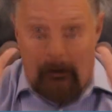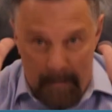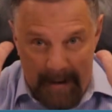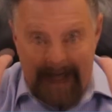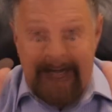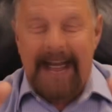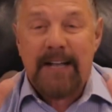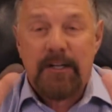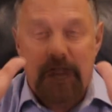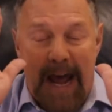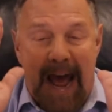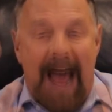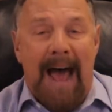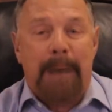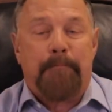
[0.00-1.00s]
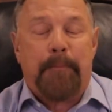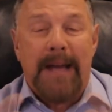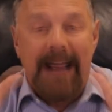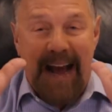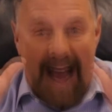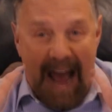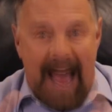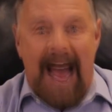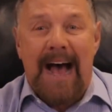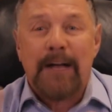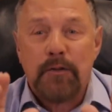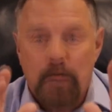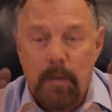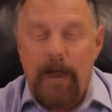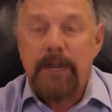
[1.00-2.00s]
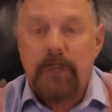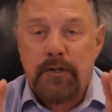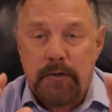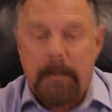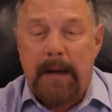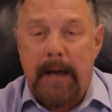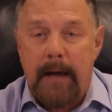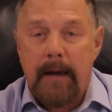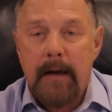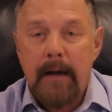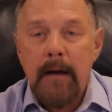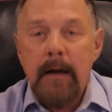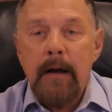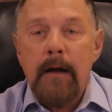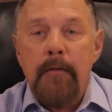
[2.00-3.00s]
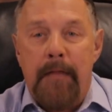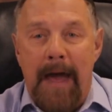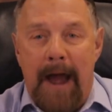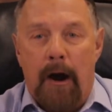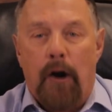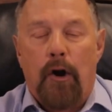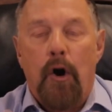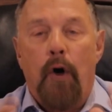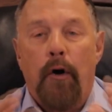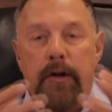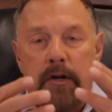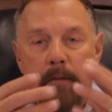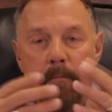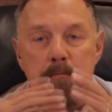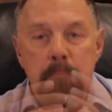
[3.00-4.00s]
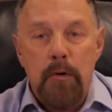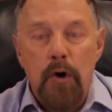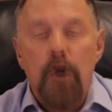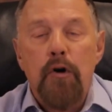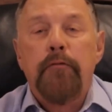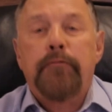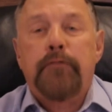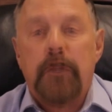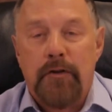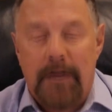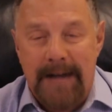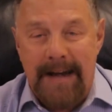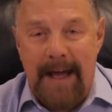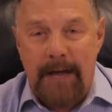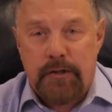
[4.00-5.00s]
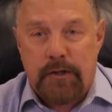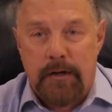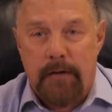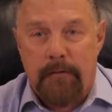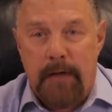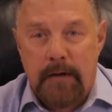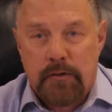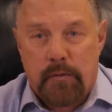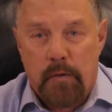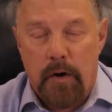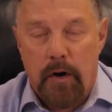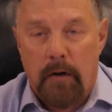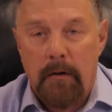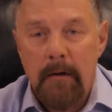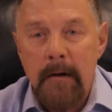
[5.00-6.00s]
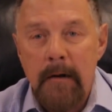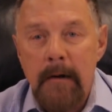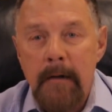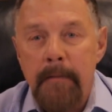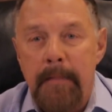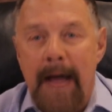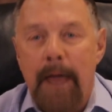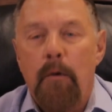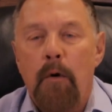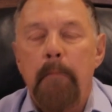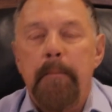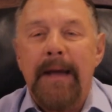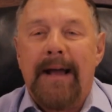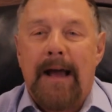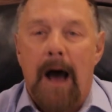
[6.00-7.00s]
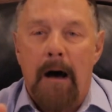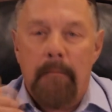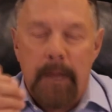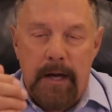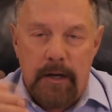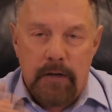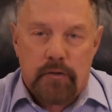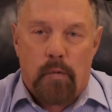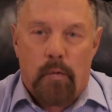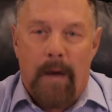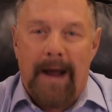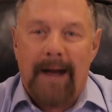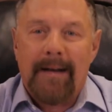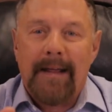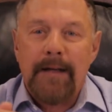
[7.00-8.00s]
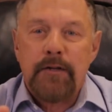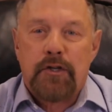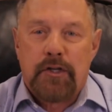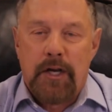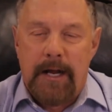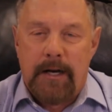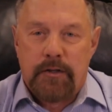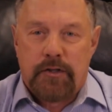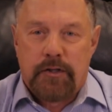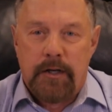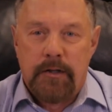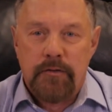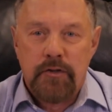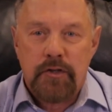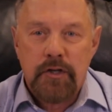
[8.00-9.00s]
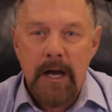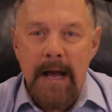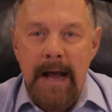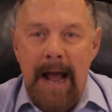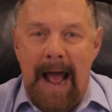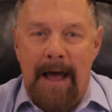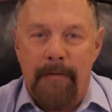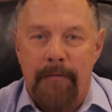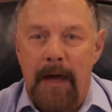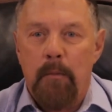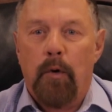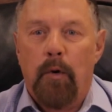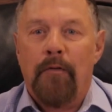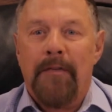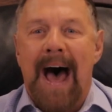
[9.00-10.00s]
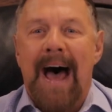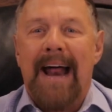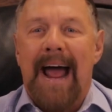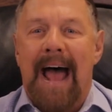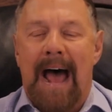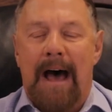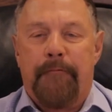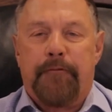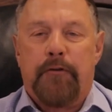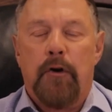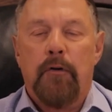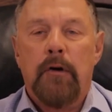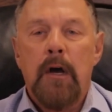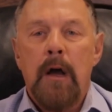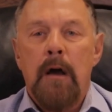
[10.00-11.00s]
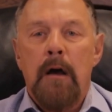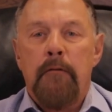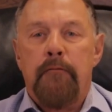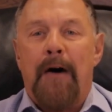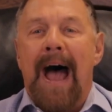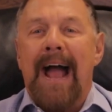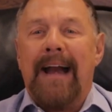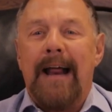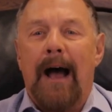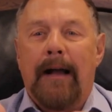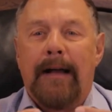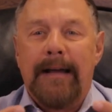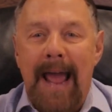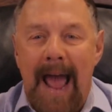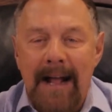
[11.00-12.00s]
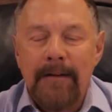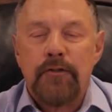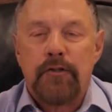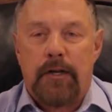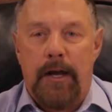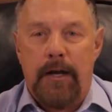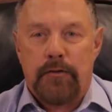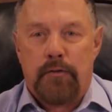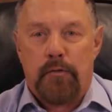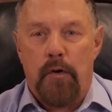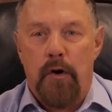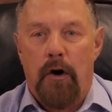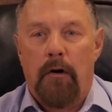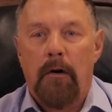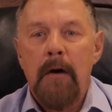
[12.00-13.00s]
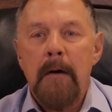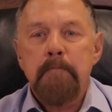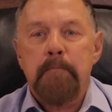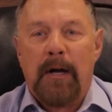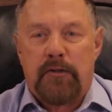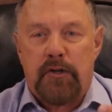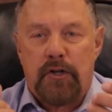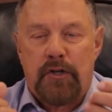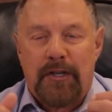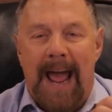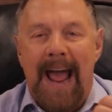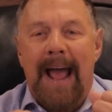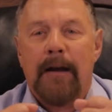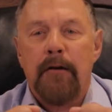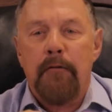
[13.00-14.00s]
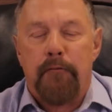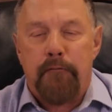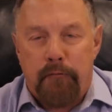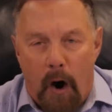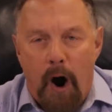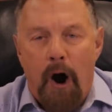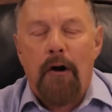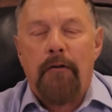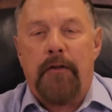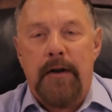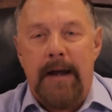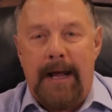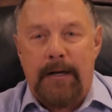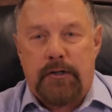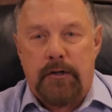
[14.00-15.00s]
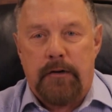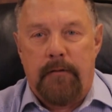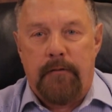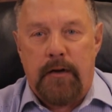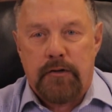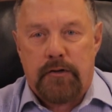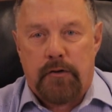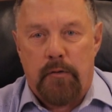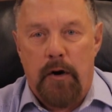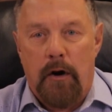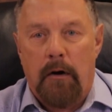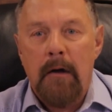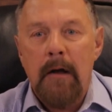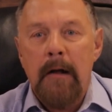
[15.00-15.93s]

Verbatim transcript: I mean, it is happening as we speak. They are going to move to the nation of Israel. They will become Israeli citizens and they will not have to fight against Israel, but stand for the Amen. nation of Israel, Amen.